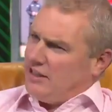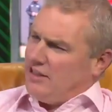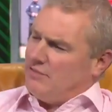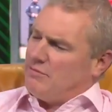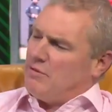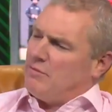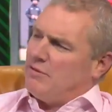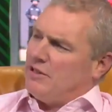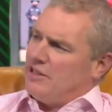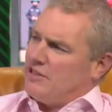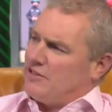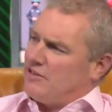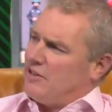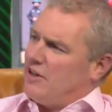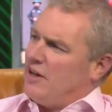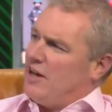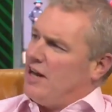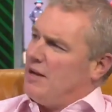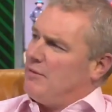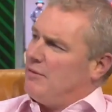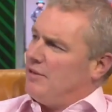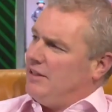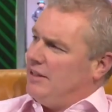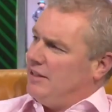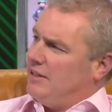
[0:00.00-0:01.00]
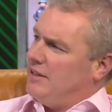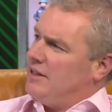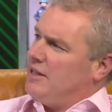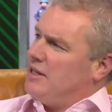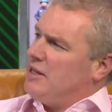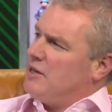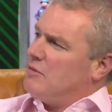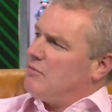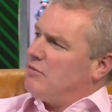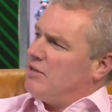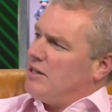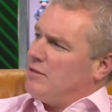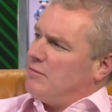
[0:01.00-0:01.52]
going to give him a bit of time and he'll
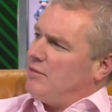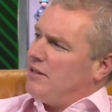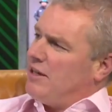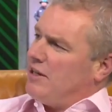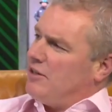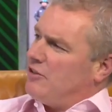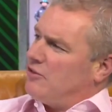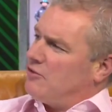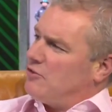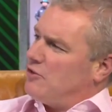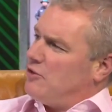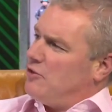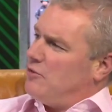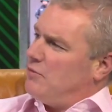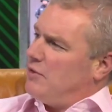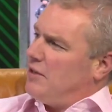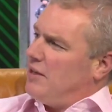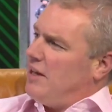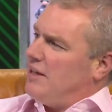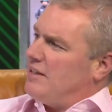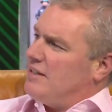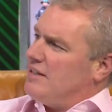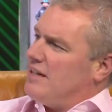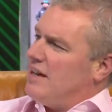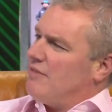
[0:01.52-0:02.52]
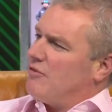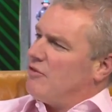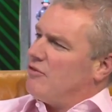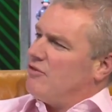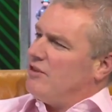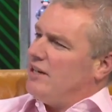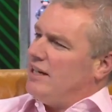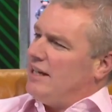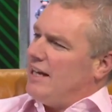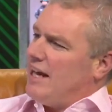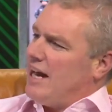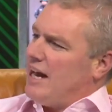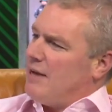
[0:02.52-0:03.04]
bring players through. Yeah. But it never
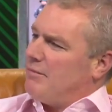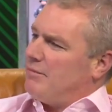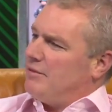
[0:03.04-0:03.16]
really